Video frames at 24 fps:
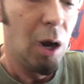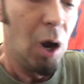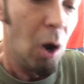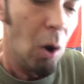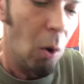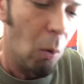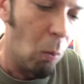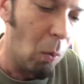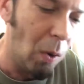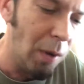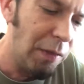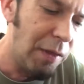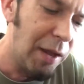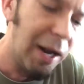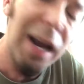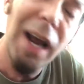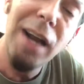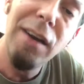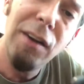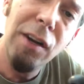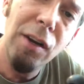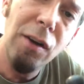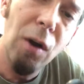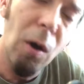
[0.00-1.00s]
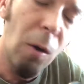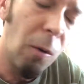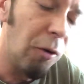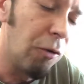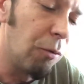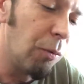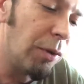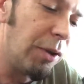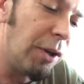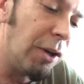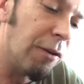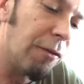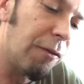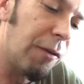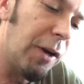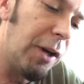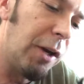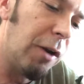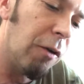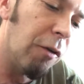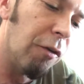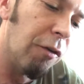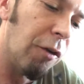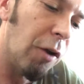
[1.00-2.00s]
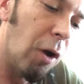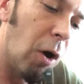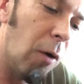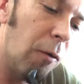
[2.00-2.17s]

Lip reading: One thing I did notice with these figures though,